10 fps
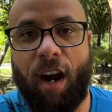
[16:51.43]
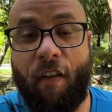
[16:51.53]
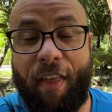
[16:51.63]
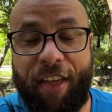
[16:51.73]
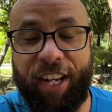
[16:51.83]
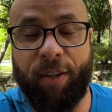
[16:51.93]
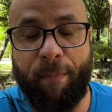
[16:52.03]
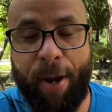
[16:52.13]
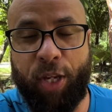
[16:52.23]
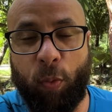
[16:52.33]
are that things are
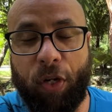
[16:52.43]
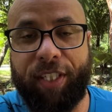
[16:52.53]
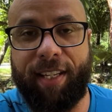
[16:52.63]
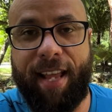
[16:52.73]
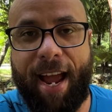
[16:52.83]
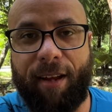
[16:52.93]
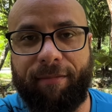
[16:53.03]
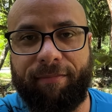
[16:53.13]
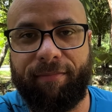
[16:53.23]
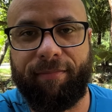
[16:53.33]
much worse than that.
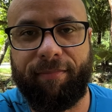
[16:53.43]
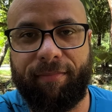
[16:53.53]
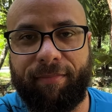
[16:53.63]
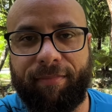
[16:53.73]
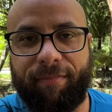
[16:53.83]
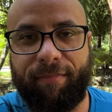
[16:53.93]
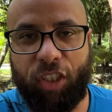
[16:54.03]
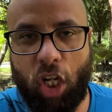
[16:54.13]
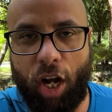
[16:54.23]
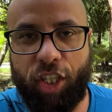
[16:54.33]

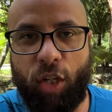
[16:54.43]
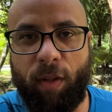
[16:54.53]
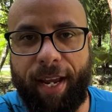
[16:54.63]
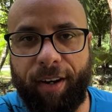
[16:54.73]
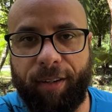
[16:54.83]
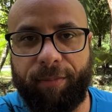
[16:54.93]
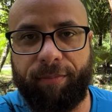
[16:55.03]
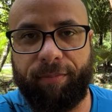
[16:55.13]
Talk to you later.